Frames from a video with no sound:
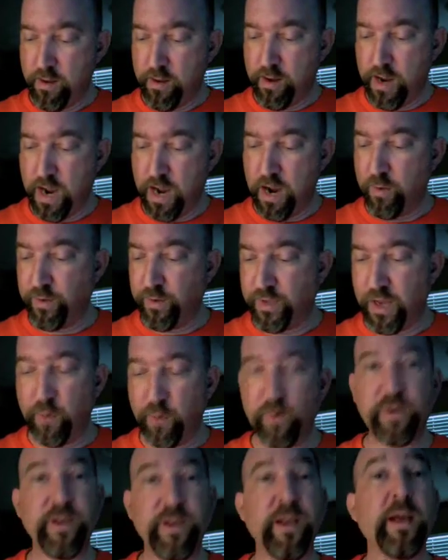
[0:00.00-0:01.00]
That
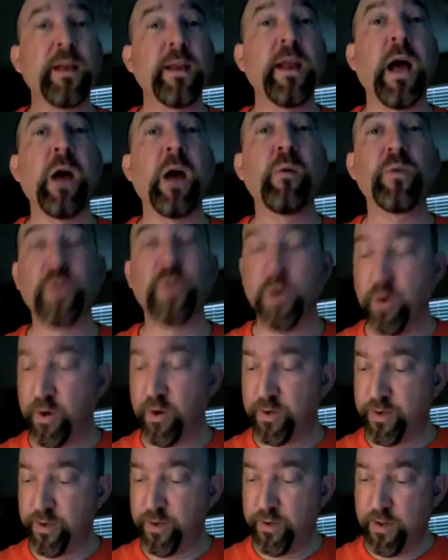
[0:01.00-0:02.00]
was it. I was
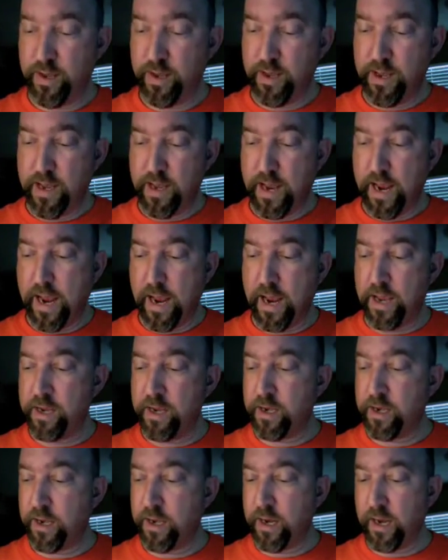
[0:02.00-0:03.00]
hooked.
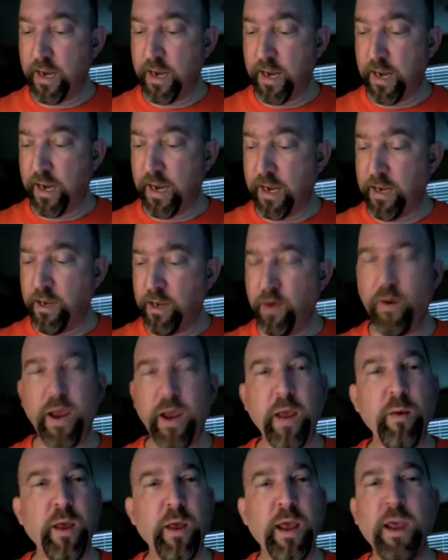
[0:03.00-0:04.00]
And
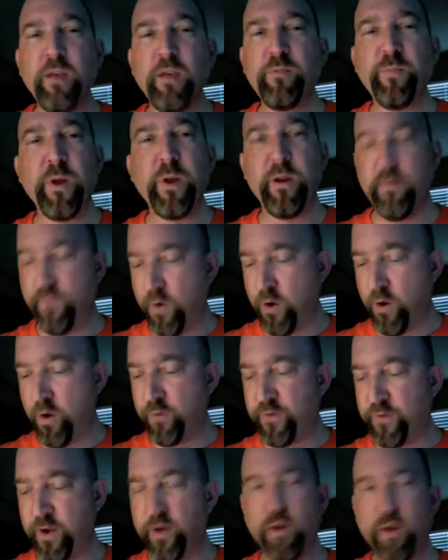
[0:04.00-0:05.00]
he's been
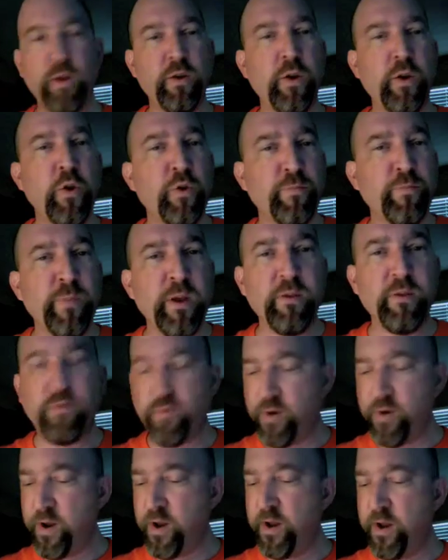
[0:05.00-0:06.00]
involved in youth
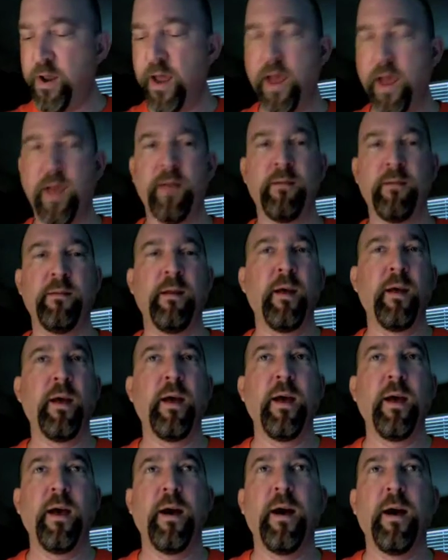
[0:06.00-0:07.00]
ministry and
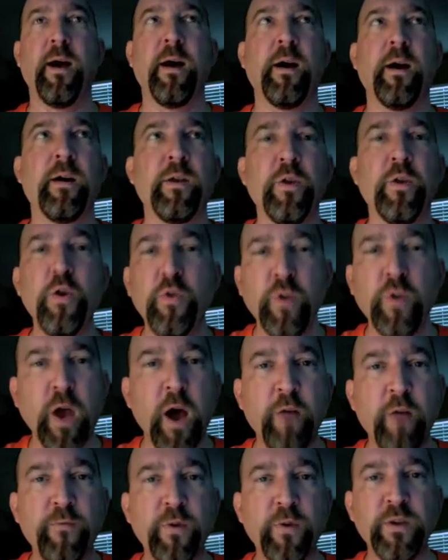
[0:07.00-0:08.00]
youth
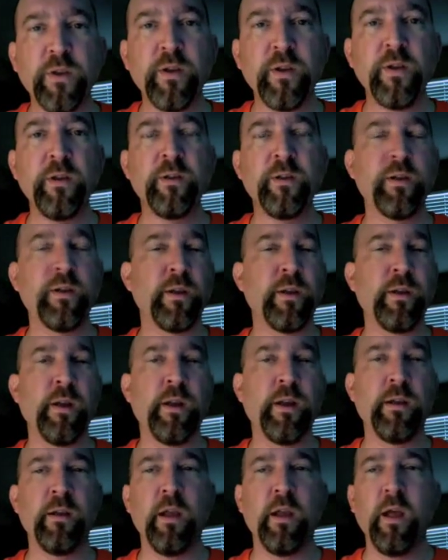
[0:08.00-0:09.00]
conferences
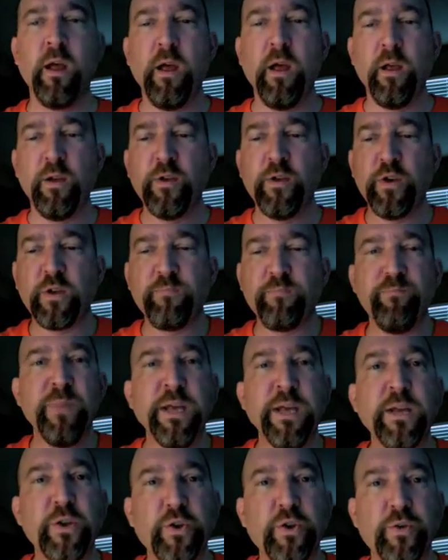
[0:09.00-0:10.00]
and just
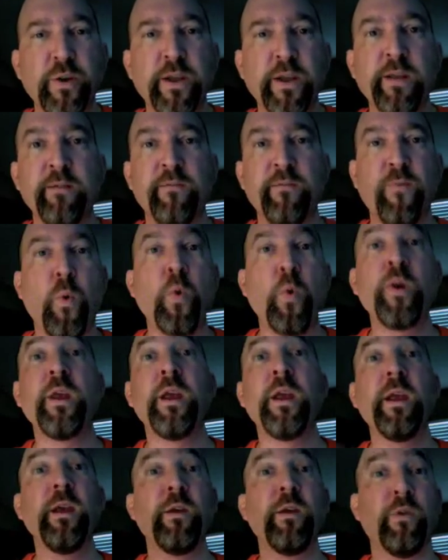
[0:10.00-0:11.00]
ministry for
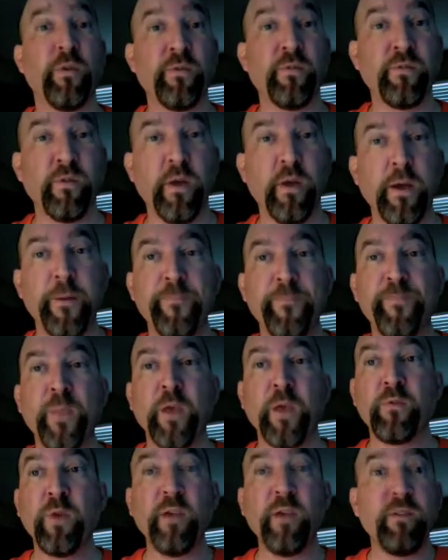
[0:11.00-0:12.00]
years.
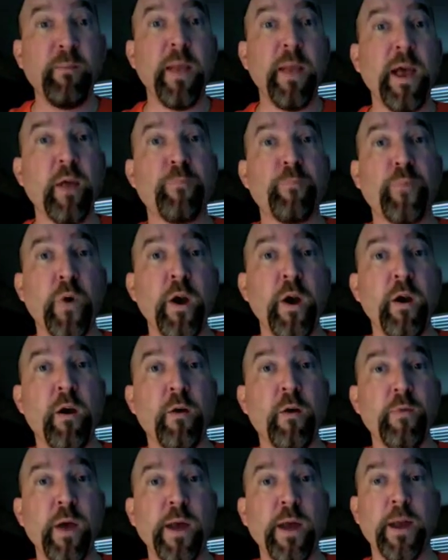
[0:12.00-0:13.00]
So he's a man of prayer
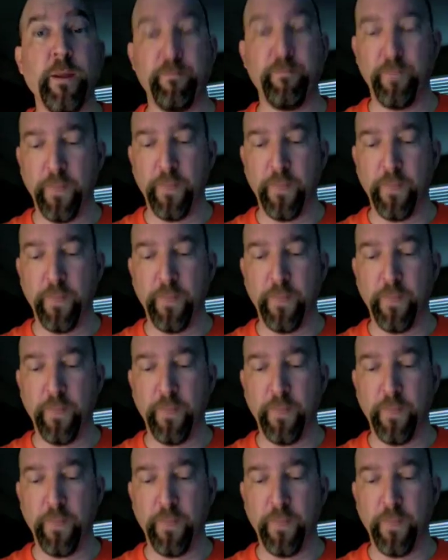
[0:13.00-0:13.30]
already.